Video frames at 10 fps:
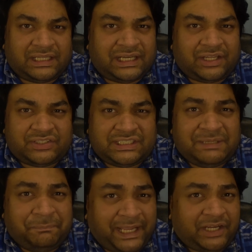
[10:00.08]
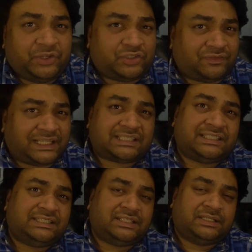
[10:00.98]
and I could see patterns of last
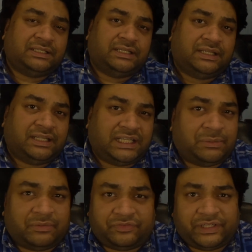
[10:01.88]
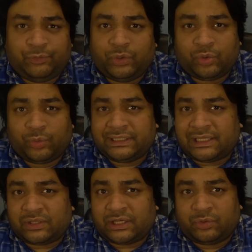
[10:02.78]
season, and I'm afraid we're going
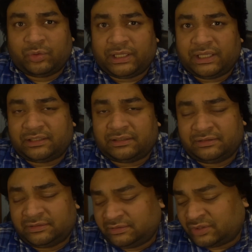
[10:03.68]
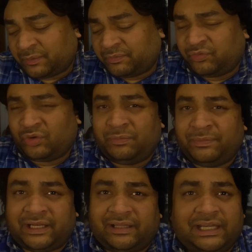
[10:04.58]
down that road again. Top 4
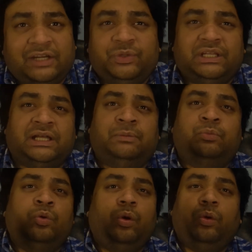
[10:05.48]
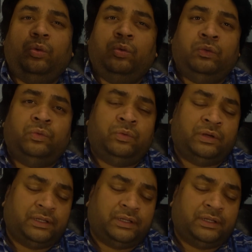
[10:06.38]
battle, here we come. Woo!